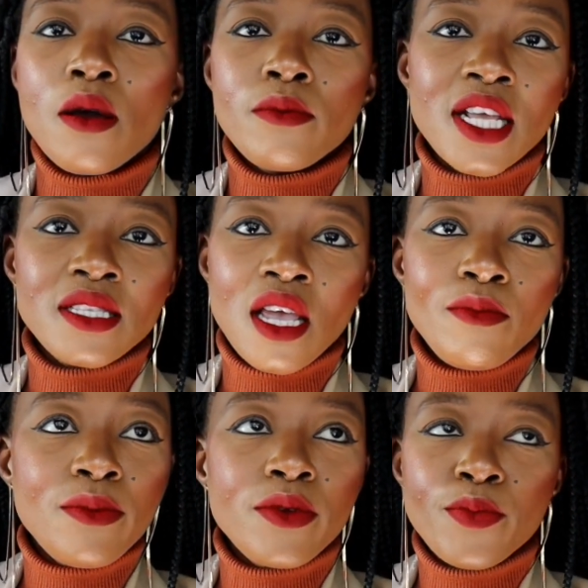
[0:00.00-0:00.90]
let's say
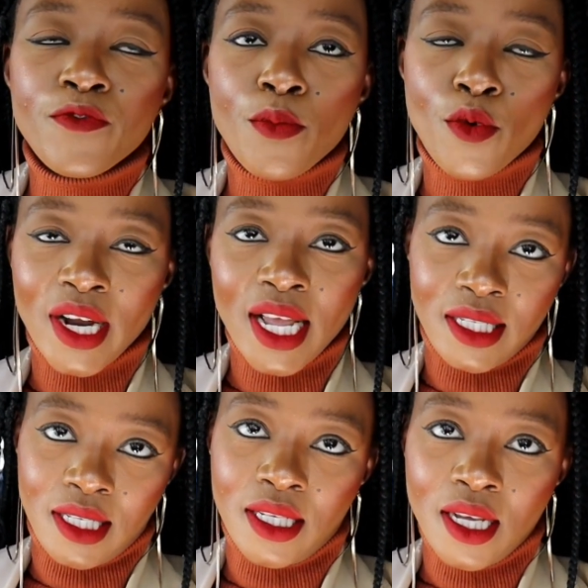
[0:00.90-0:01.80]
maybe for
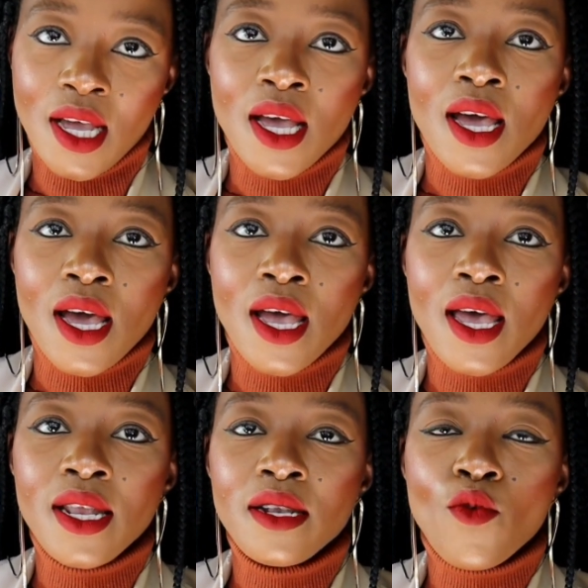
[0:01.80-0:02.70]
bonnet, and